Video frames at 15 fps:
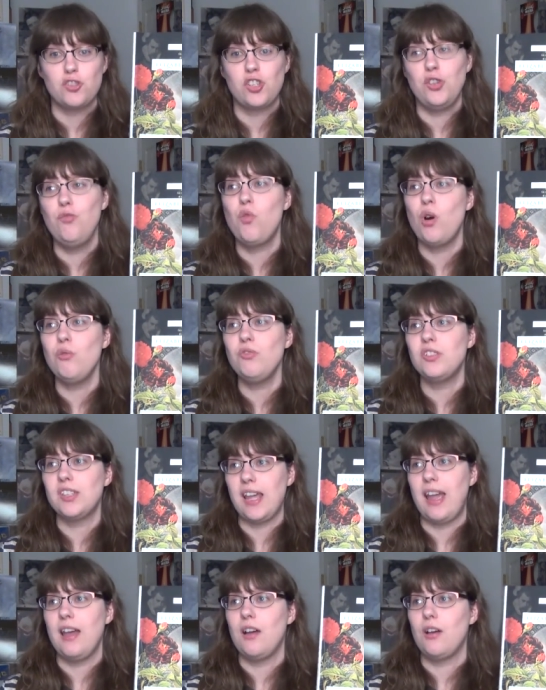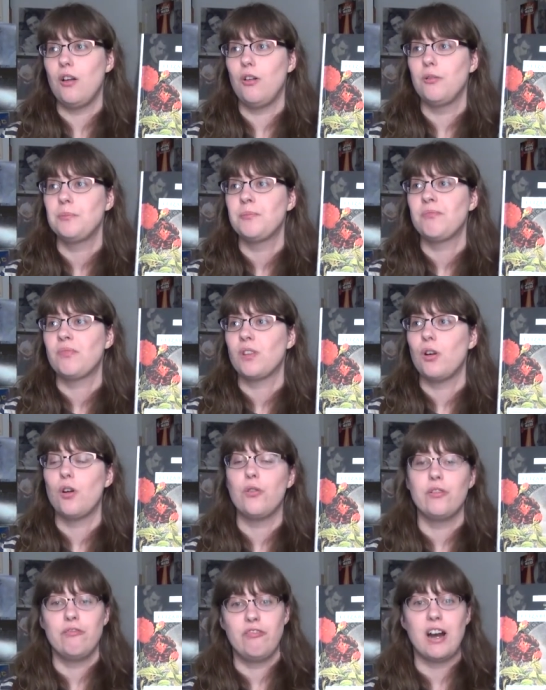She won't tell
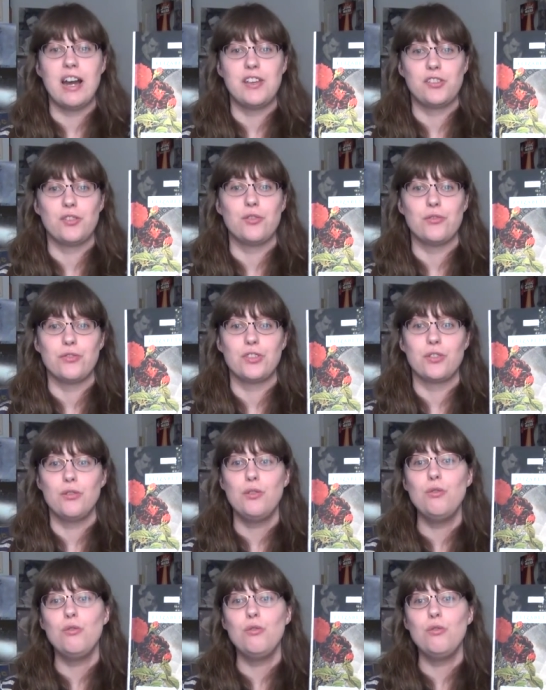her advisors